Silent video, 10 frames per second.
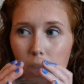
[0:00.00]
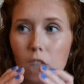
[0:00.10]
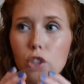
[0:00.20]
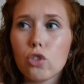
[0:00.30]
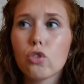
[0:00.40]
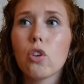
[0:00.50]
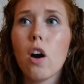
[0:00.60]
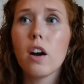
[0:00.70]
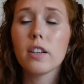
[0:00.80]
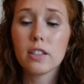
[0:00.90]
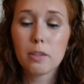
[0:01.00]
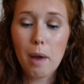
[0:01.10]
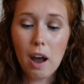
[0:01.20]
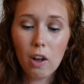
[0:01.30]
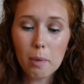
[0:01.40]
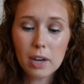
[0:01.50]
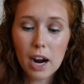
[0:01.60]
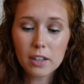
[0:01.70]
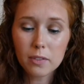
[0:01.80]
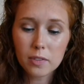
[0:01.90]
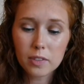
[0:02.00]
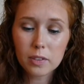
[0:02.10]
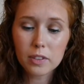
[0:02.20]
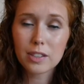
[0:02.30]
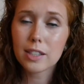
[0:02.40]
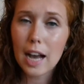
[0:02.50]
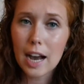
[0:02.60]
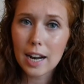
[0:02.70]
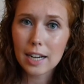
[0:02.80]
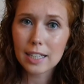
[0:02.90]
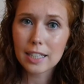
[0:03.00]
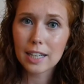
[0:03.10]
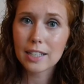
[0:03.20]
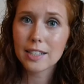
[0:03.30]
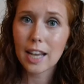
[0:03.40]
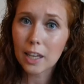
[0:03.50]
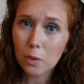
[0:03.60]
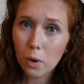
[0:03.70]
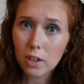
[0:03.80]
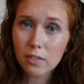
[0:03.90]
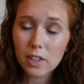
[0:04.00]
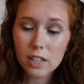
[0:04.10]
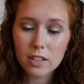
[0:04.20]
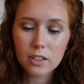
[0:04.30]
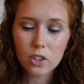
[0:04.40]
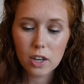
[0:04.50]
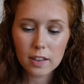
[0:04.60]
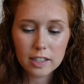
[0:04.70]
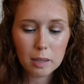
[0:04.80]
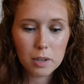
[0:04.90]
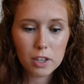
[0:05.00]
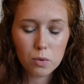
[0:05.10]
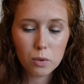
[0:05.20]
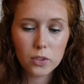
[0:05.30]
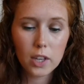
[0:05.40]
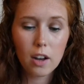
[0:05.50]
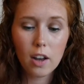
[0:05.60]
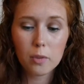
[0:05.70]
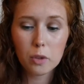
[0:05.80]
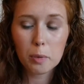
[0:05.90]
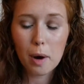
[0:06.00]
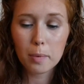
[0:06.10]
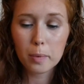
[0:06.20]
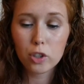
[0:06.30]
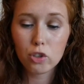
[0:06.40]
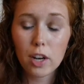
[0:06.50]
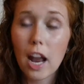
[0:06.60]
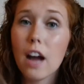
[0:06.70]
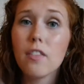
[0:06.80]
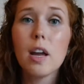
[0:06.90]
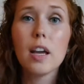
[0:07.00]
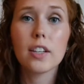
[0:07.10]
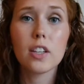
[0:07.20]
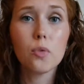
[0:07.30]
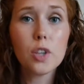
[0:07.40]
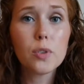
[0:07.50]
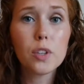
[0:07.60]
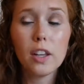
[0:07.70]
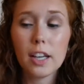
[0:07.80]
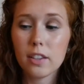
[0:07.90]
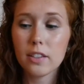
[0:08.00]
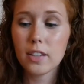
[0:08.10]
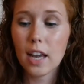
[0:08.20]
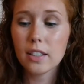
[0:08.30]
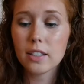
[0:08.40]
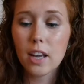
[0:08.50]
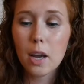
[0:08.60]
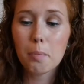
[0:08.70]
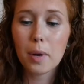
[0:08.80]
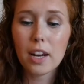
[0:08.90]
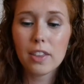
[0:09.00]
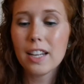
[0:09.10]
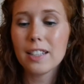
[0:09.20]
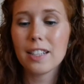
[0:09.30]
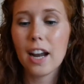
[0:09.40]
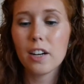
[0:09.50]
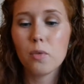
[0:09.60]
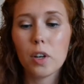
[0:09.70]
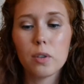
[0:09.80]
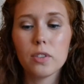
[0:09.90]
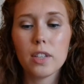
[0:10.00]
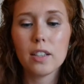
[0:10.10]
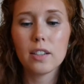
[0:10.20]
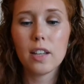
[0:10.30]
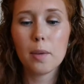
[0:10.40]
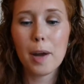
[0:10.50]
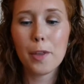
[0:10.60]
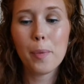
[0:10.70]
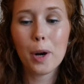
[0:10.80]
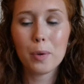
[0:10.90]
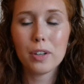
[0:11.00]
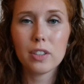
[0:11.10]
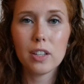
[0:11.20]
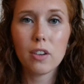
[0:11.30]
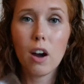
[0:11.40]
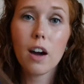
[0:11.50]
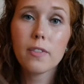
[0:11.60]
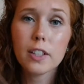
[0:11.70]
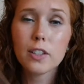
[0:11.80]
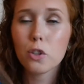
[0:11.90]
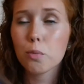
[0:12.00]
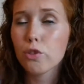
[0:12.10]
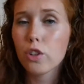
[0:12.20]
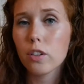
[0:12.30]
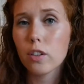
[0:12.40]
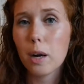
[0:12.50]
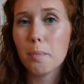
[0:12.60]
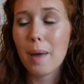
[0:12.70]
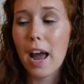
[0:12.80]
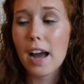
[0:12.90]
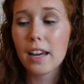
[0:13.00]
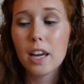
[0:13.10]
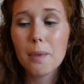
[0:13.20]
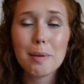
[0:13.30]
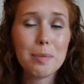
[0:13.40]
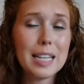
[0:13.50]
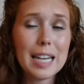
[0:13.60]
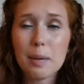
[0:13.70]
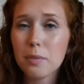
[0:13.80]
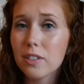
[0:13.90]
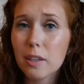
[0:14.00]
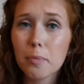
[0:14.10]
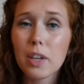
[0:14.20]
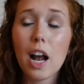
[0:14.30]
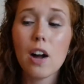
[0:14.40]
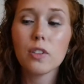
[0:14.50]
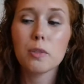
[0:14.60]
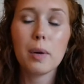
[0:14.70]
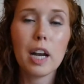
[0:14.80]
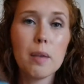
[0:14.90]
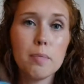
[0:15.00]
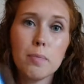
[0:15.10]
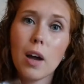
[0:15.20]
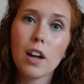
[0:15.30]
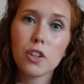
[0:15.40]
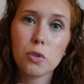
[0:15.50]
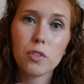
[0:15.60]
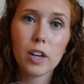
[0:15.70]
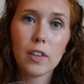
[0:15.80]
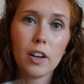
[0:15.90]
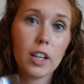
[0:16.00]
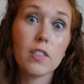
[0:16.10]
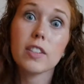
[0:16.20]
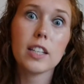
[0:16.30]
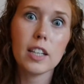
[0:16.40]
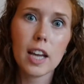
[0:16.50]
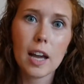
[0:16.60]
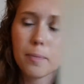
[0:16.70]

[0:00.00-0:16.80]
a strong smell. I'm kind of sad I didn't get a second one of these during the semi-annual sale. I really probably should have because I really, really like the scent. But I think it's kind of one of those scents that Bath & Body Works does often. So I'm sure it'll come back, maybe named as something else, but I'm not too afraid that I'll never see it again.